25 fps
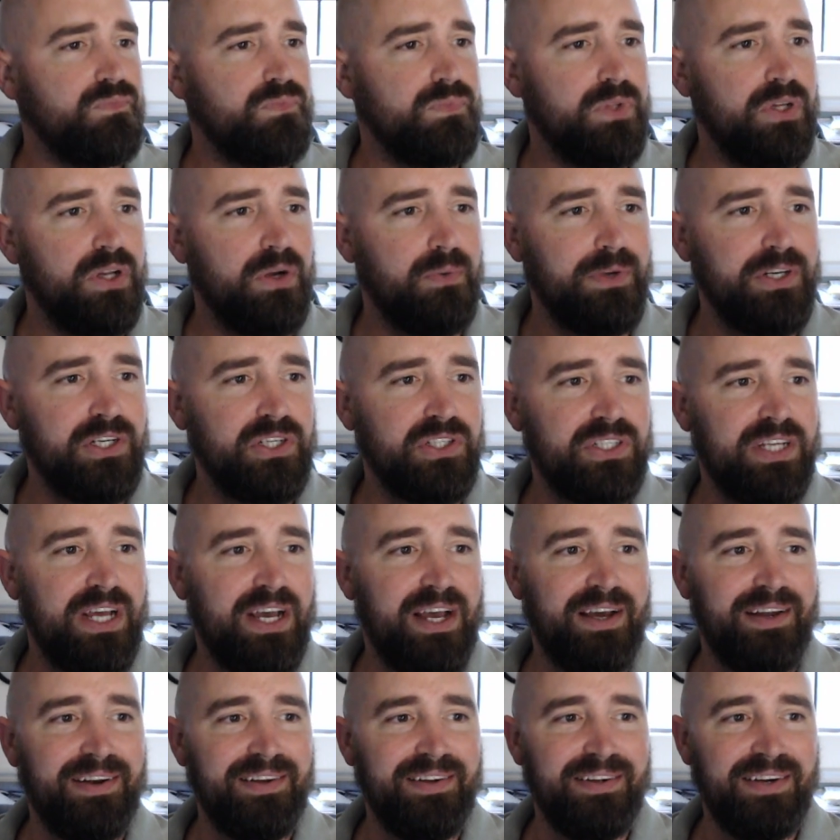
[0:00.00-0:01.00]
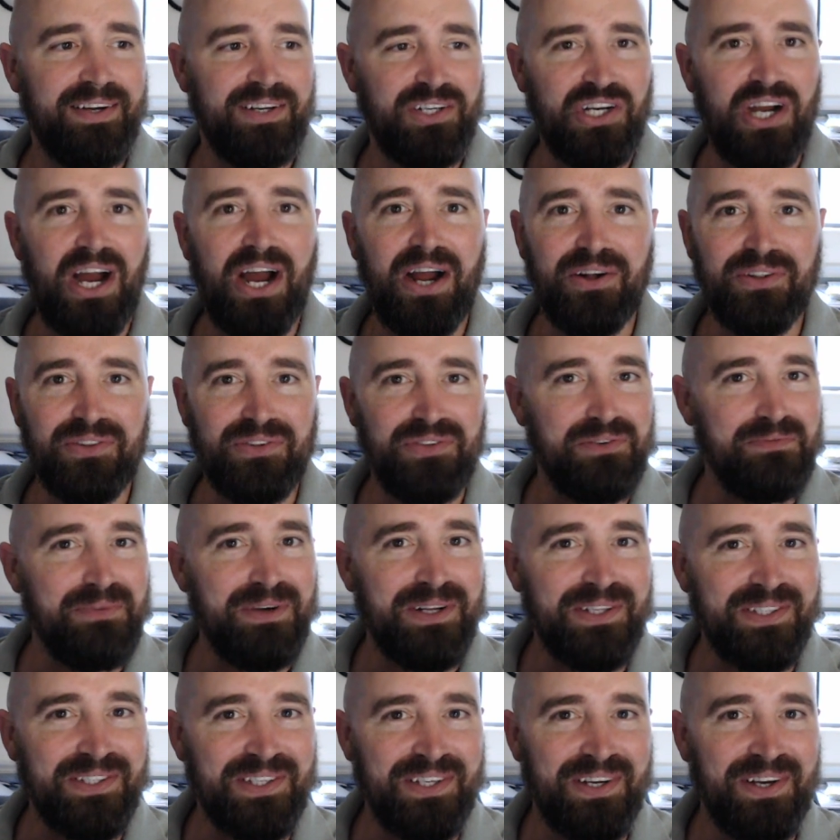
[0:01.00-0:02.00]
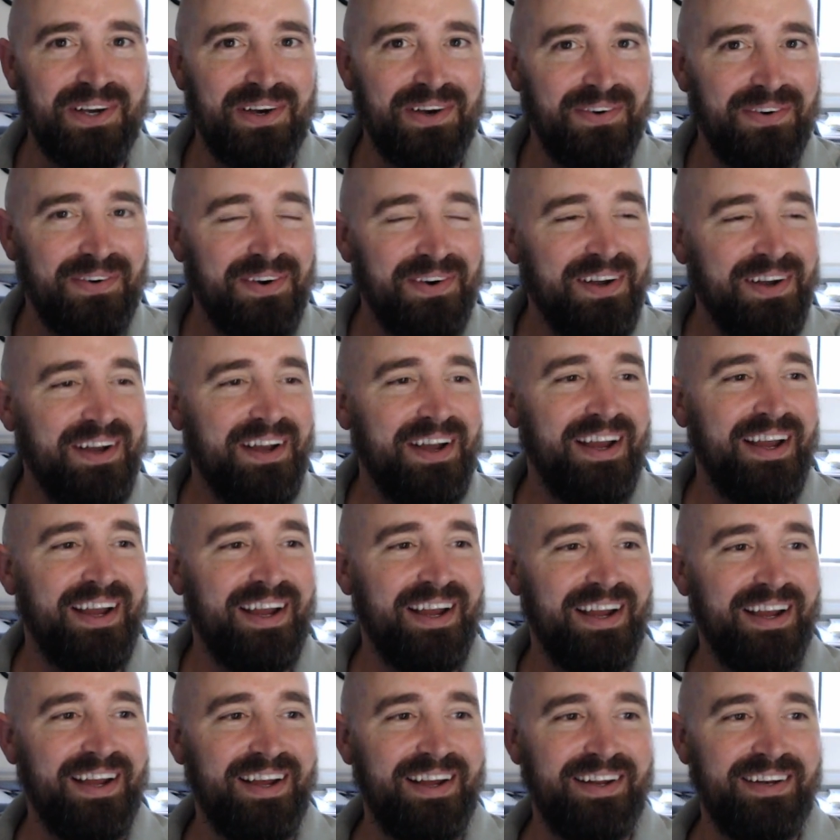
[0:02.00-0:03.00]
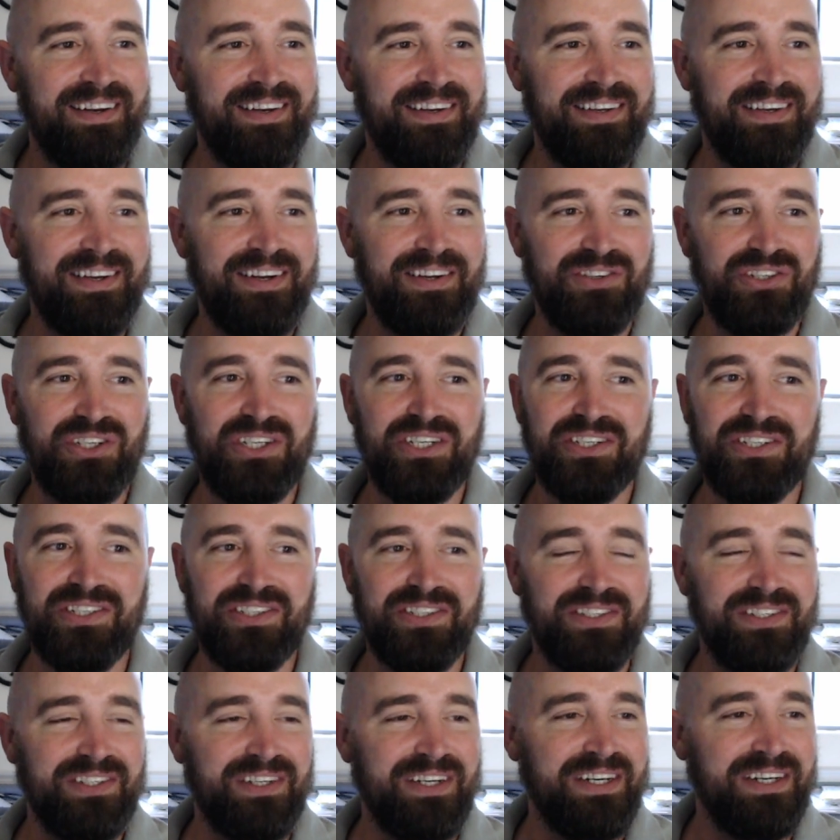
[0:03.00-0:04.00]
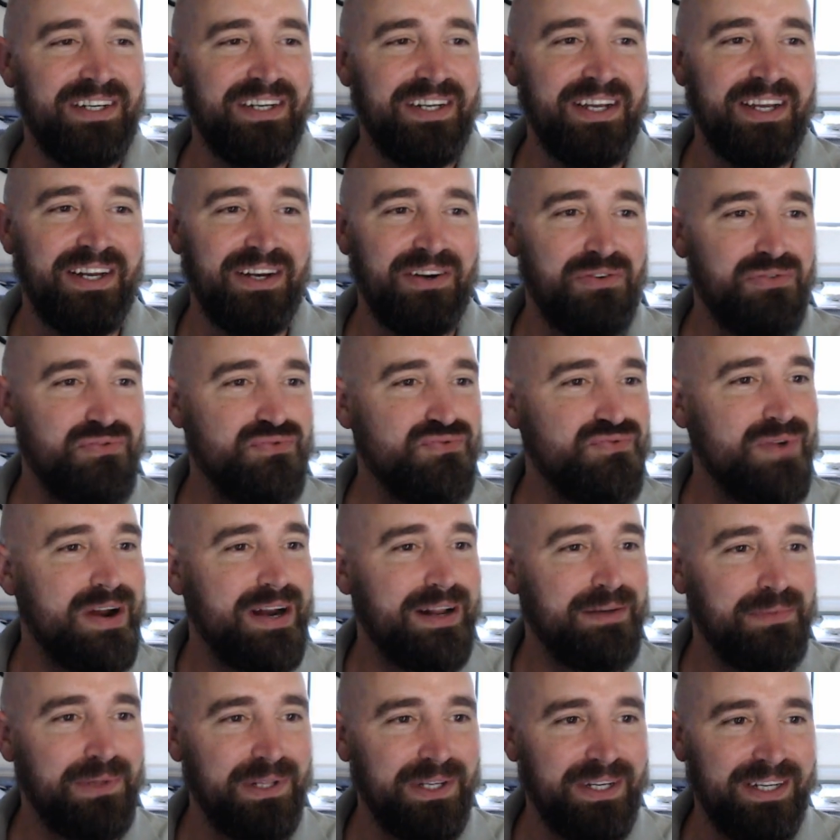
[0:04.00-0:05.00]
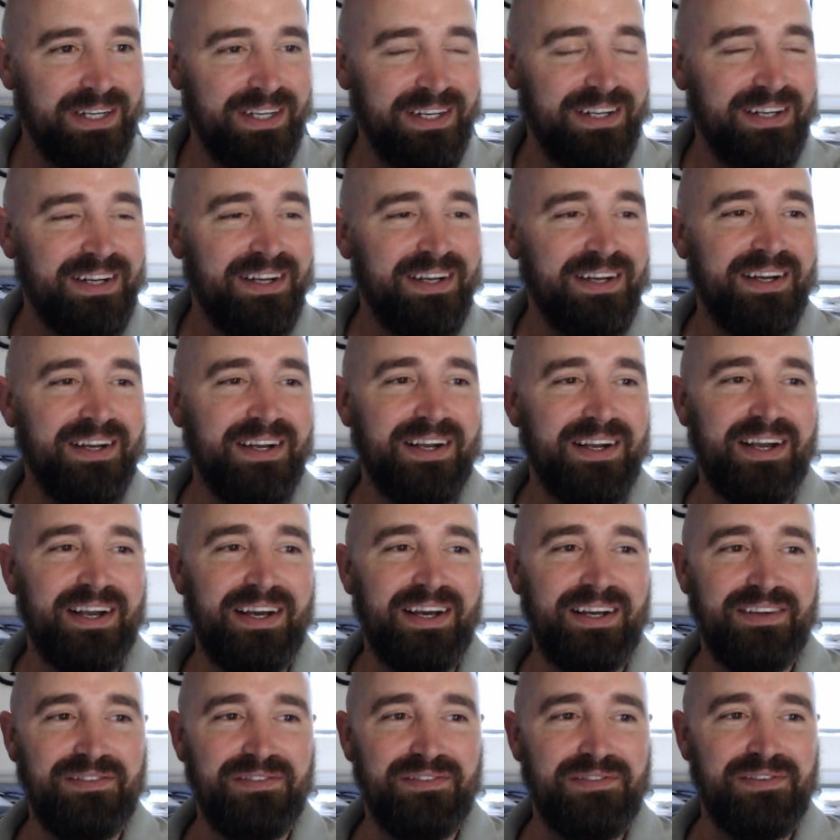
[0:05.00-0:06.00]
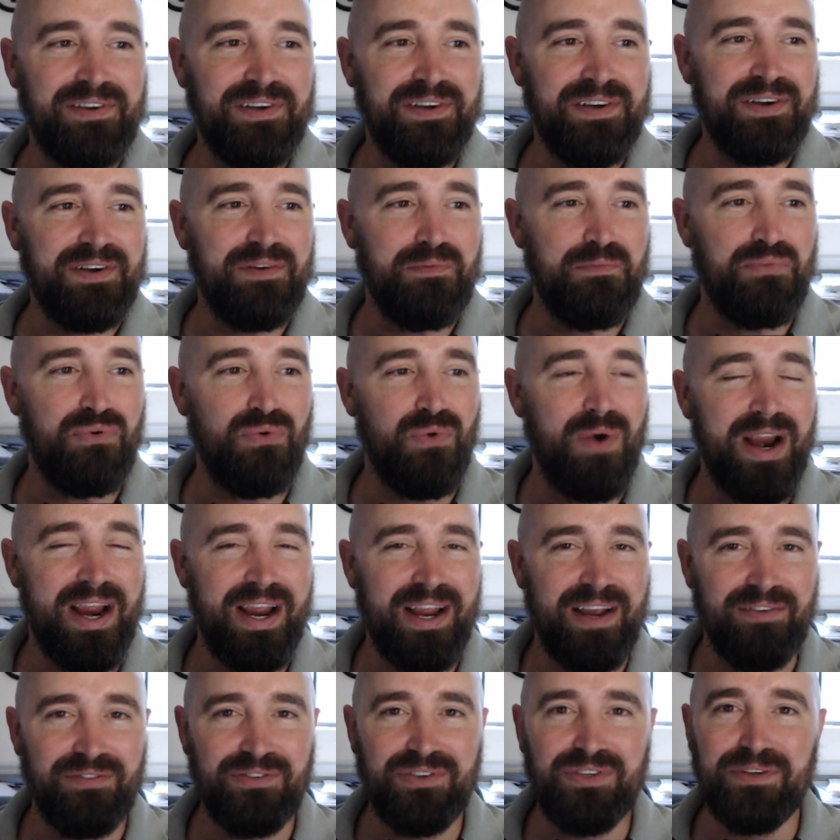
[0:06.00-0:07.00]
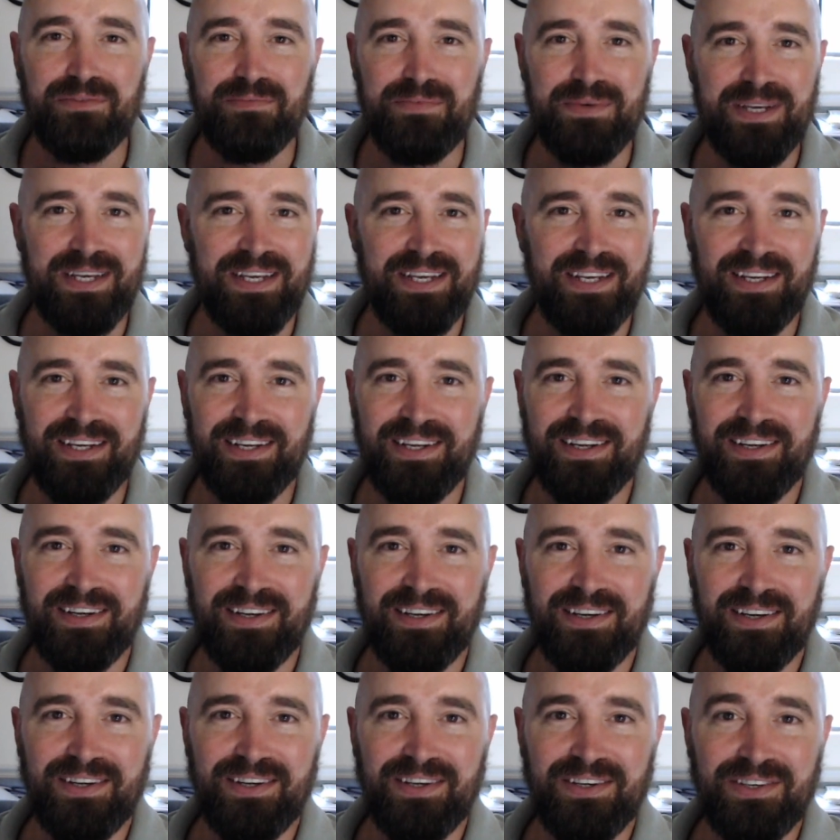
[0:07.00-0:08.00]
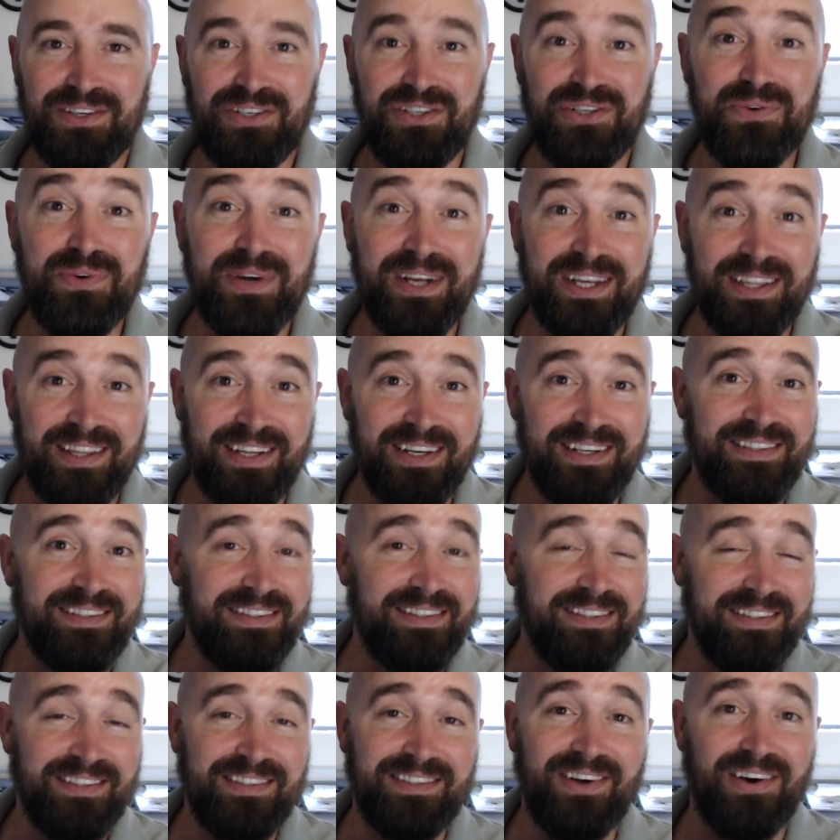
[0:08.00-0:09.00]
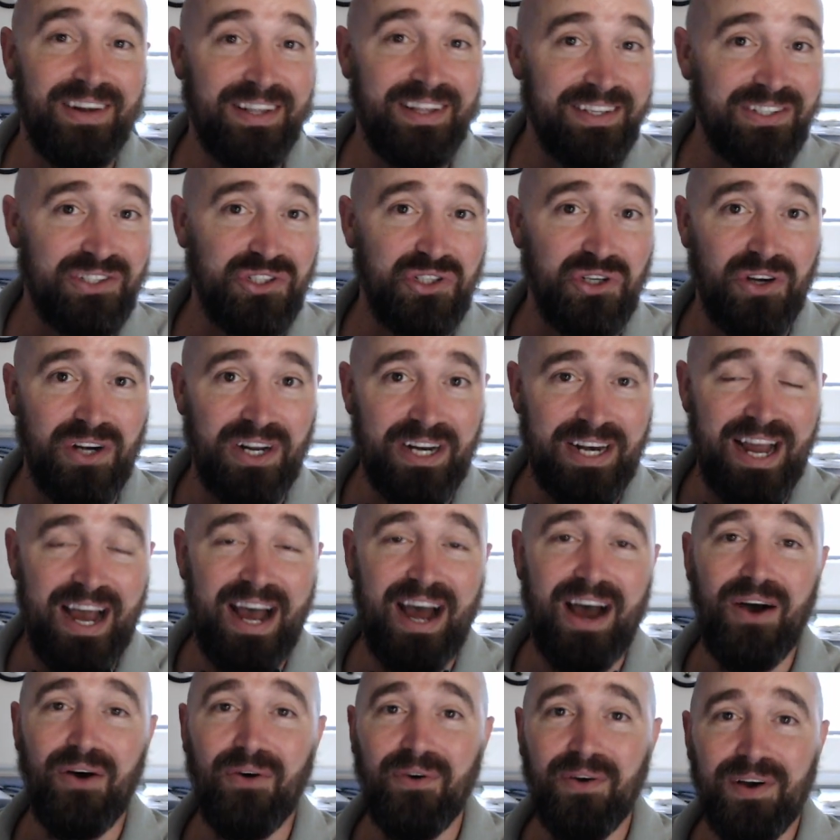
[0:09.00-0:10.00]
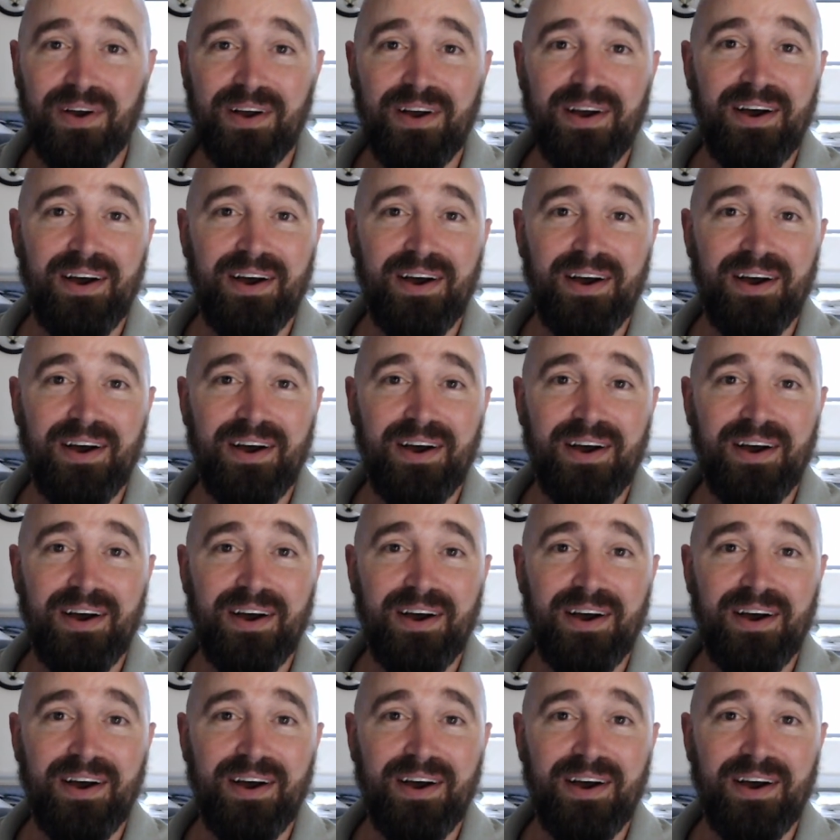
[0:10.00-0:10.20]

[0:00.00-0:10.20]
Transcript: We just had a child 2 months ago, and, she's incredibly kind of brave to be doing this and starting this journey now.